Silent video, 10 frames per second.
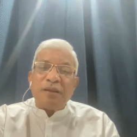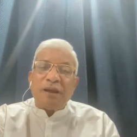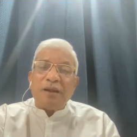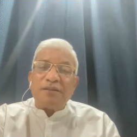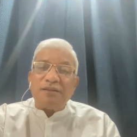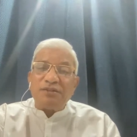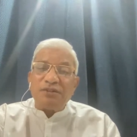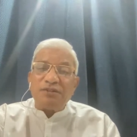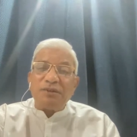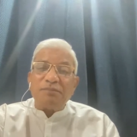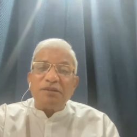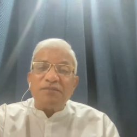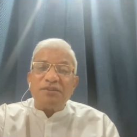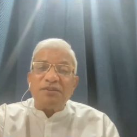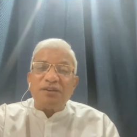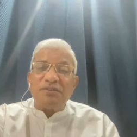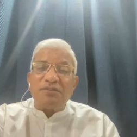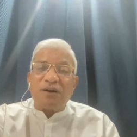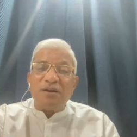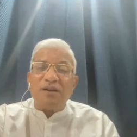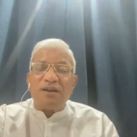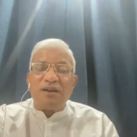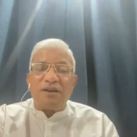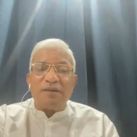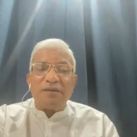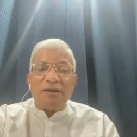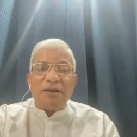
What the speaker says: And this is something which is extraordinary.